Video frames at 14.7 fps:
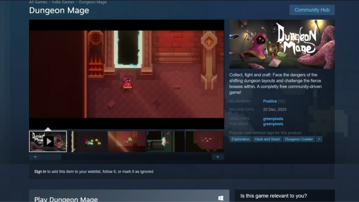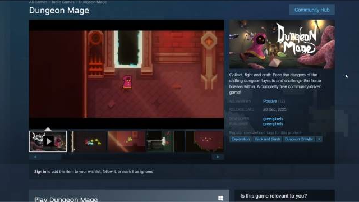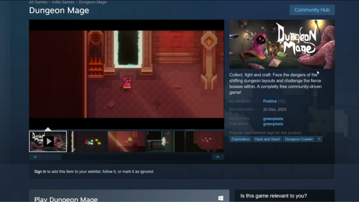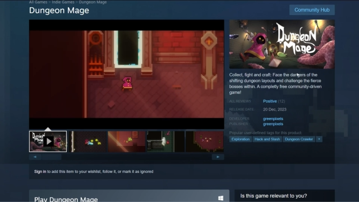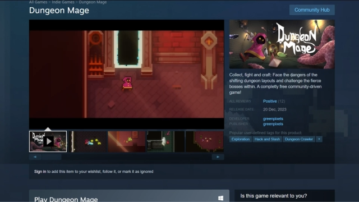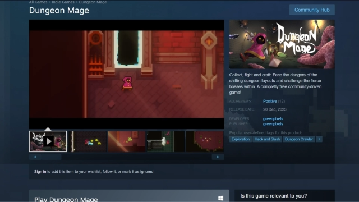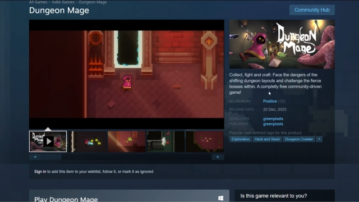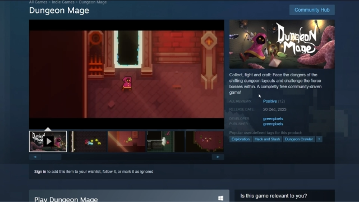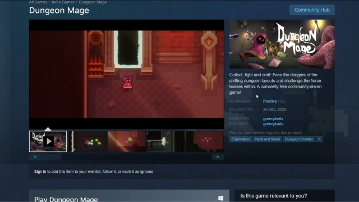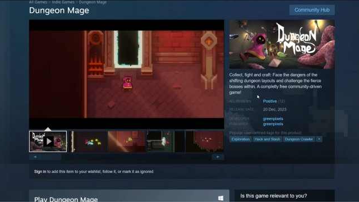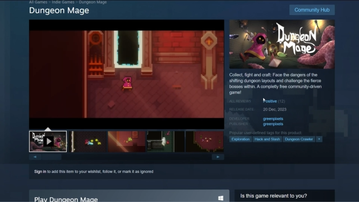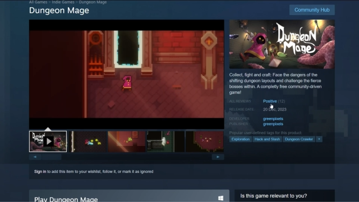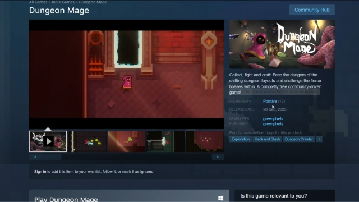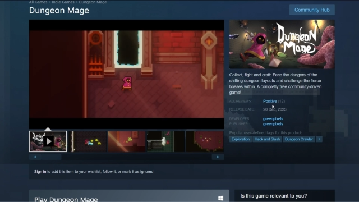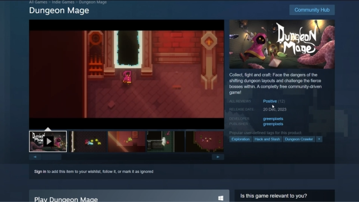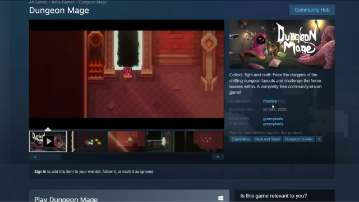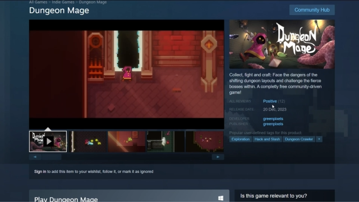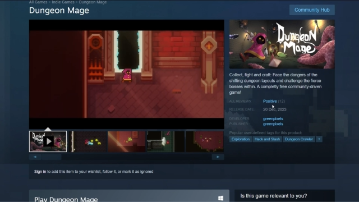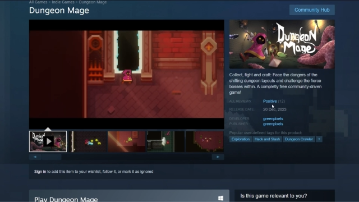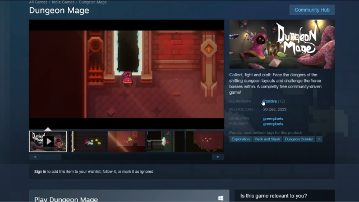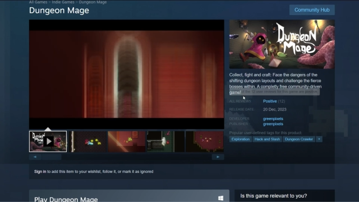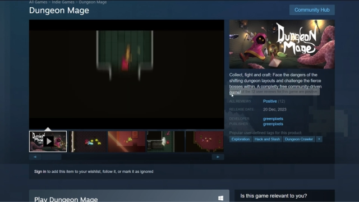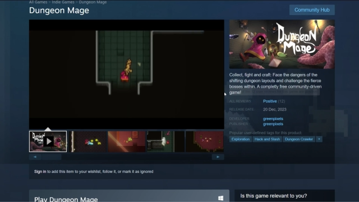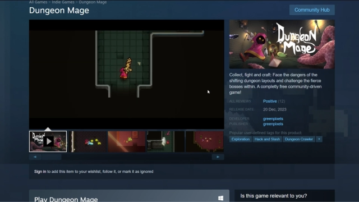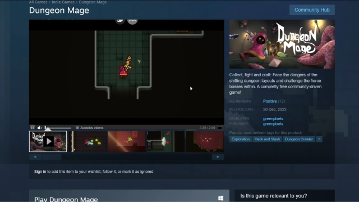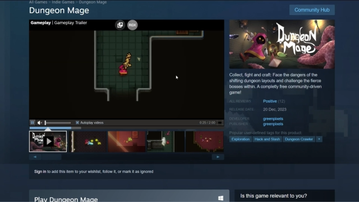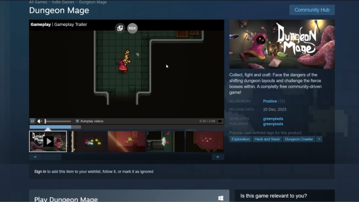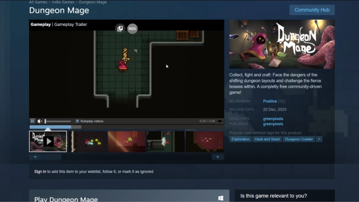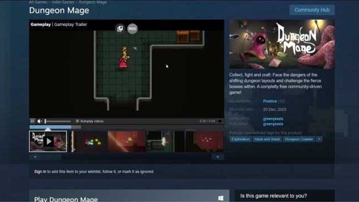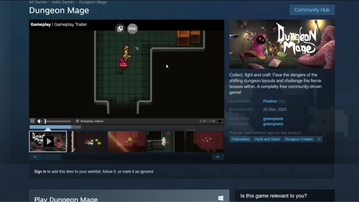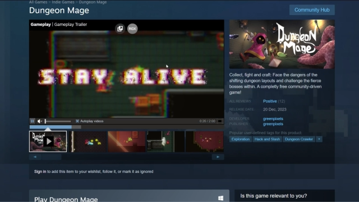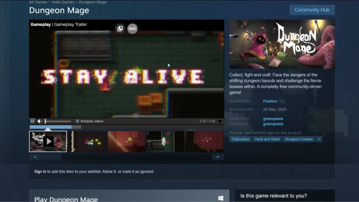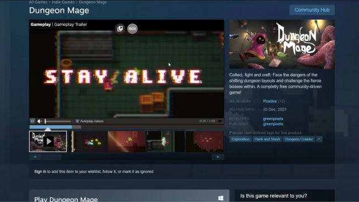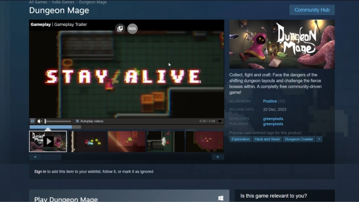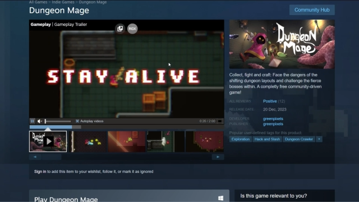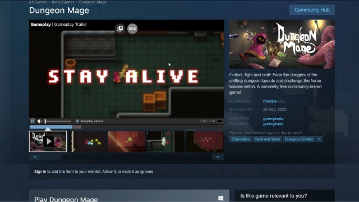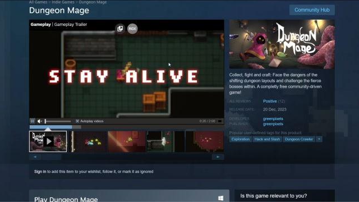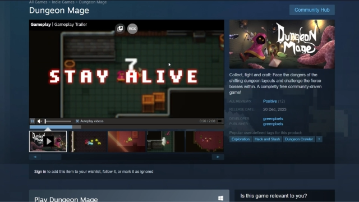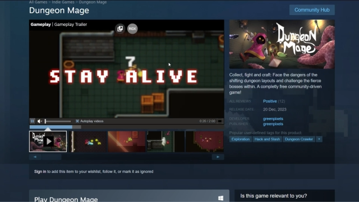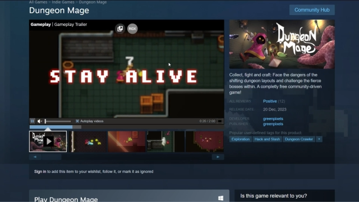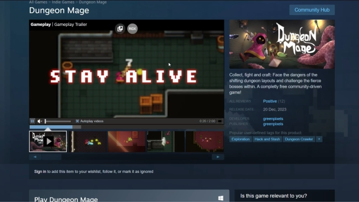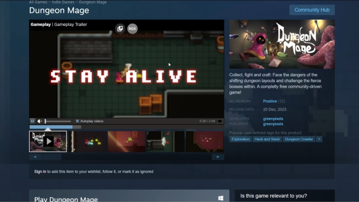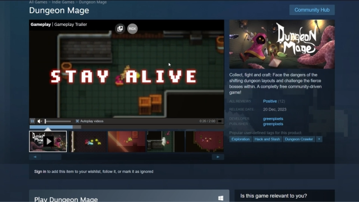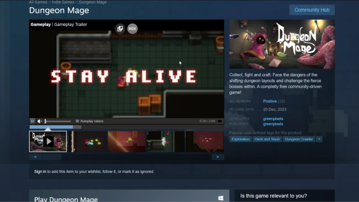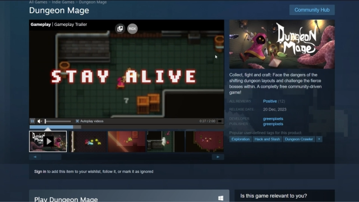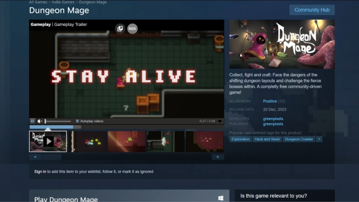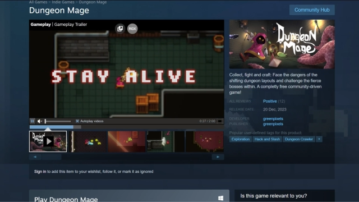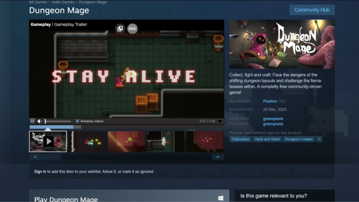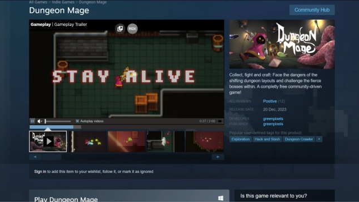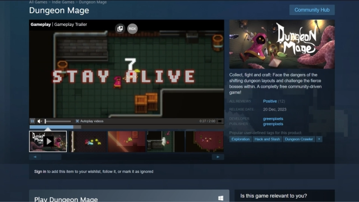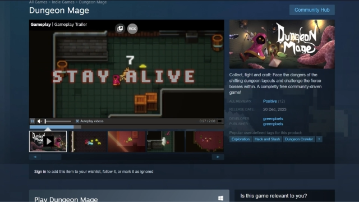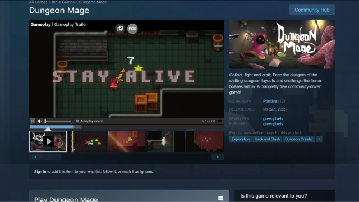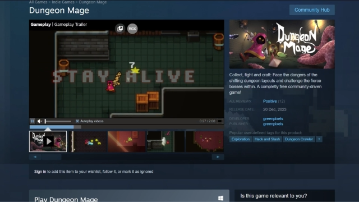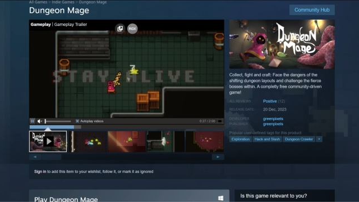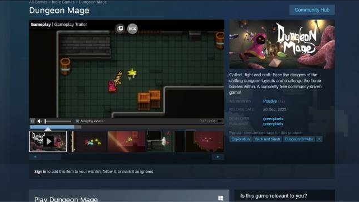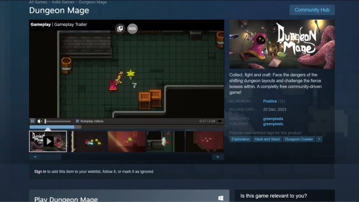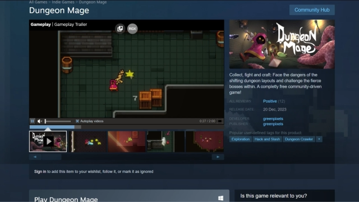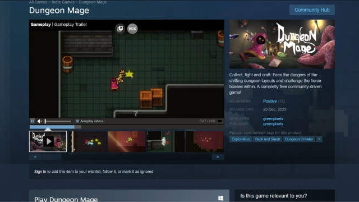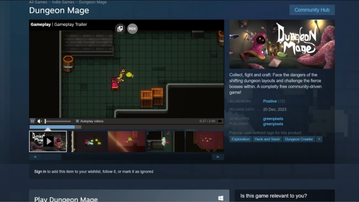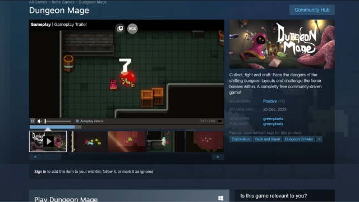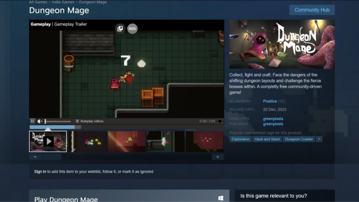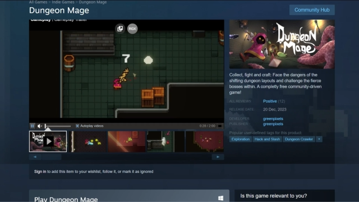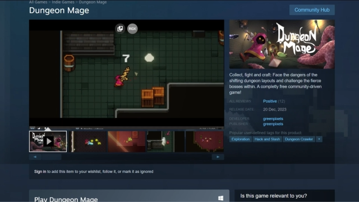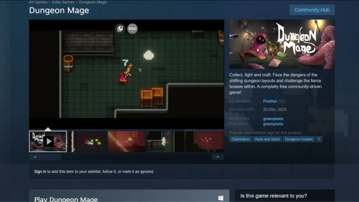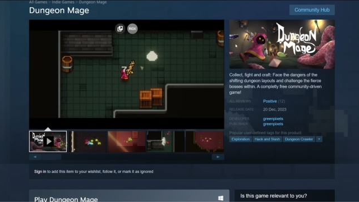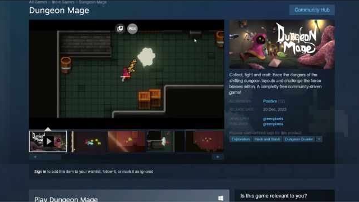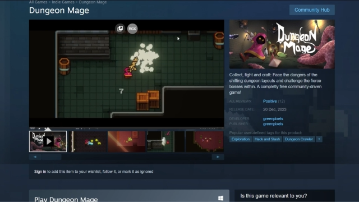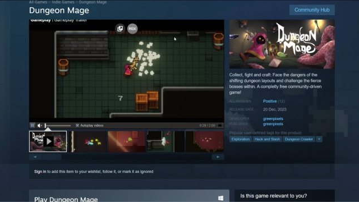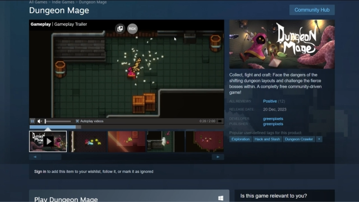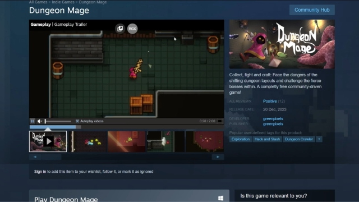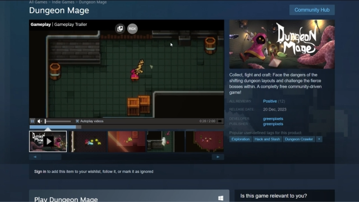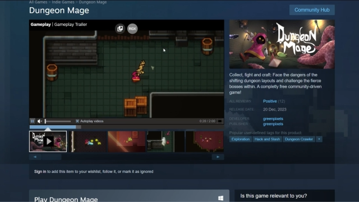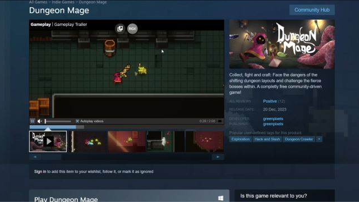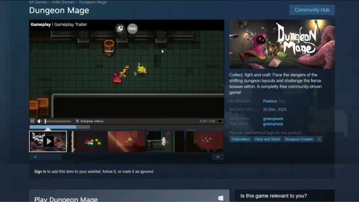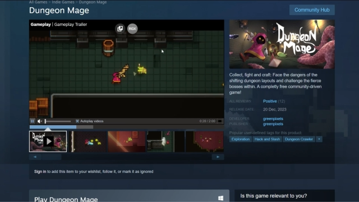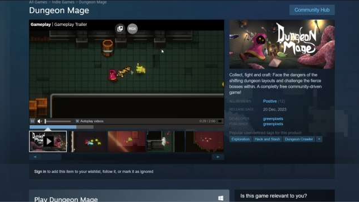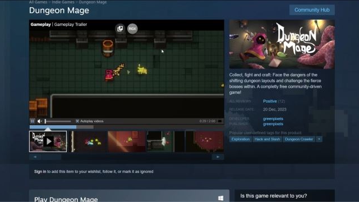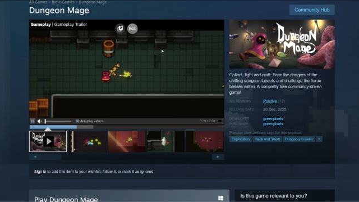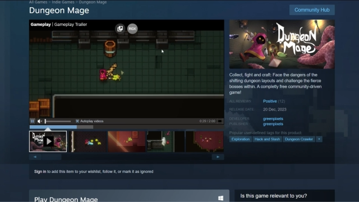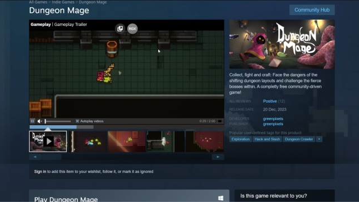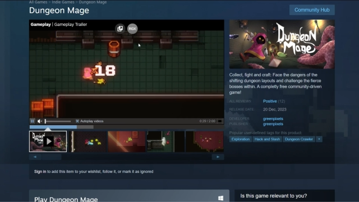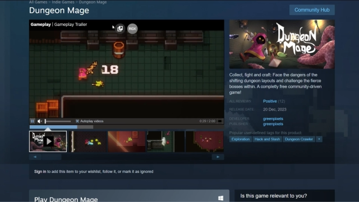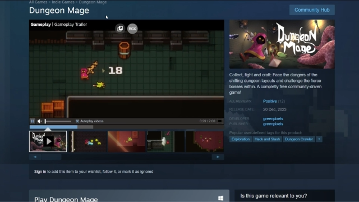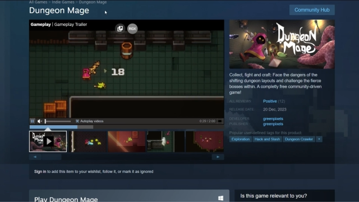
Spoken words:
No face is visible, so there are no lips to read.